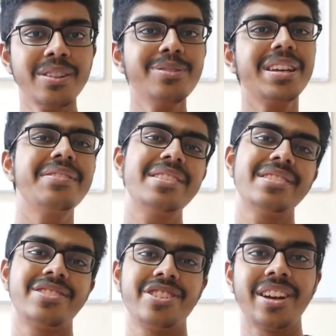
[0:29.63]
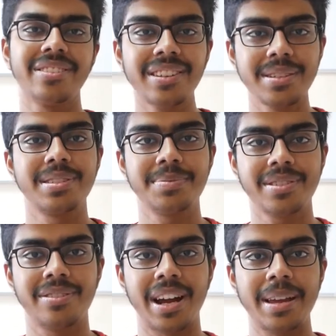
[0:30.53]
Do give this channel a
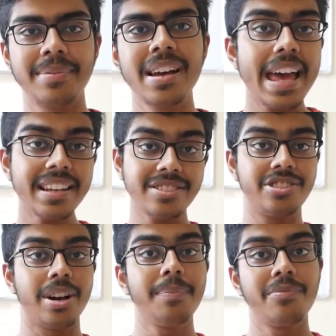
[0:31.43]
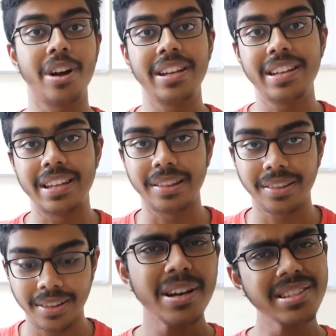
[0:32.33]
subscribe and let's jump right in.
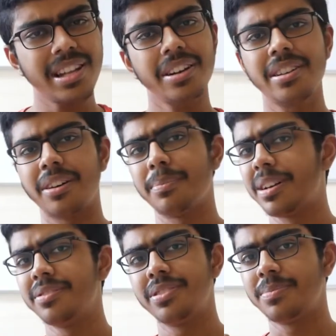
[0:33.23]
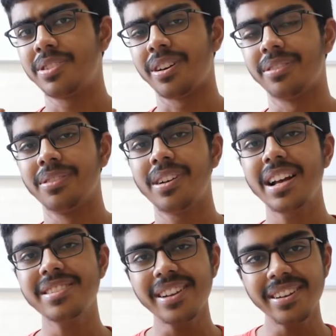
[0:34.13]
When I started out my YouTube channel, I
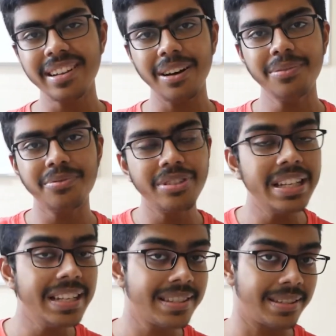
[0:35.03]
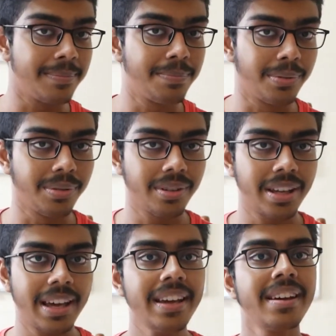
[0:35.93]
started out really simple,
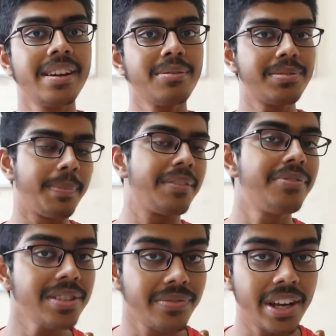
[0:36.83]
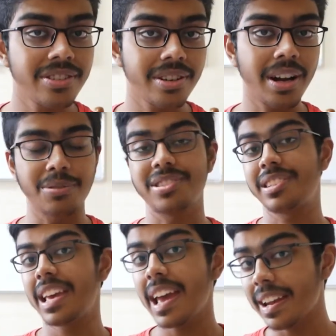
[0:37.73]
okay? It was my first venture, I was
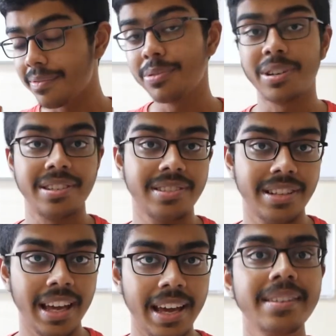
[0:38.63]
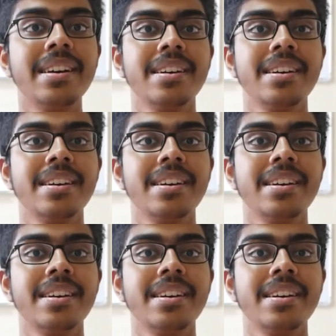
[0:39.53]
scared, everyone is scared.